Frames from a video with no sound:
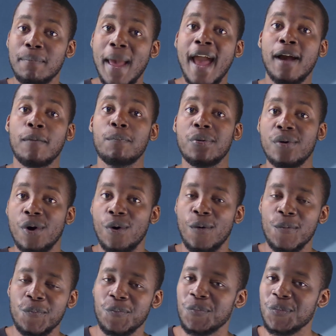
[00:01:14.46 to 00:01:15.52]
Mac Pro.
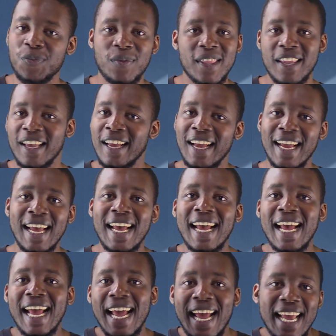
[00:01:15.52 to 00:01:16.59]

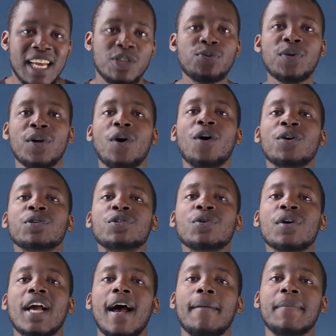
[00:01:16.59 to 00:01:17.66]
It will
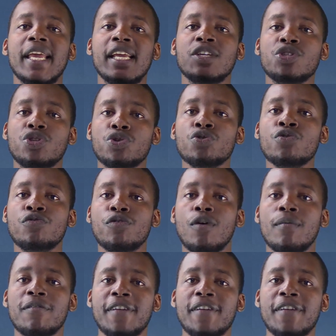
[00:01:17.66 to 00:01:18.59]
also come in 2 form